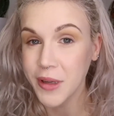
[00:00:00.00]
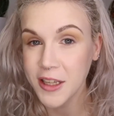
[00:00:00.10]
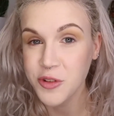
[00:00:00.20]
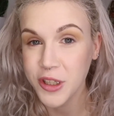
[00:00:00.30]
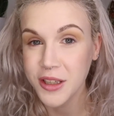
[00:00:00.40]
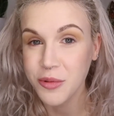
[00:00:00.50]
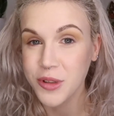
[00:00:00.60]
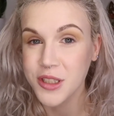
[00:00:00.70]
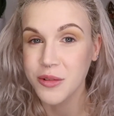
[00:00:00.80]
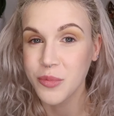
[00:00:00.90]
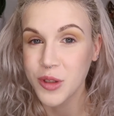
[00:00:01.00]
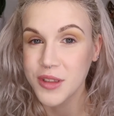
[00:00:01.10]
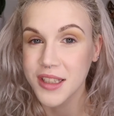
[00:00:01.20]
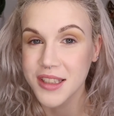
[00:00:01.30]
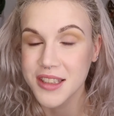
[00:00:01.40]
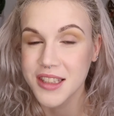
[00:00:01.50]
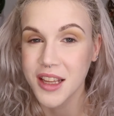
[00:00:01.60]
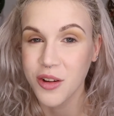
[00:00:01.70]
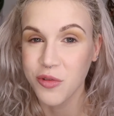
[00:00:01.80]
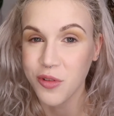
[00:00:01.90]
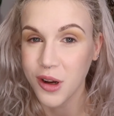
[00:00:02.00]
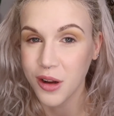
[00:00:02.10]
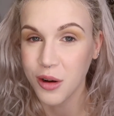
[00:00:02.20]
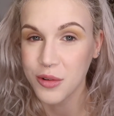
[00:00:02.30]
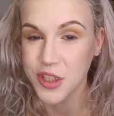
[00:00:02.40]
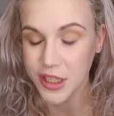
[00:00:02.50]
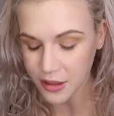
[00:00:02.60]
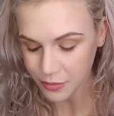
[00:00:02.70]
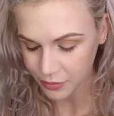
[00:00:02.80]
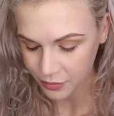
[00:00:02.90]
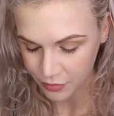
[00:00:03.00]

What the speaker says: Military, which I'm using instead of Fire OG.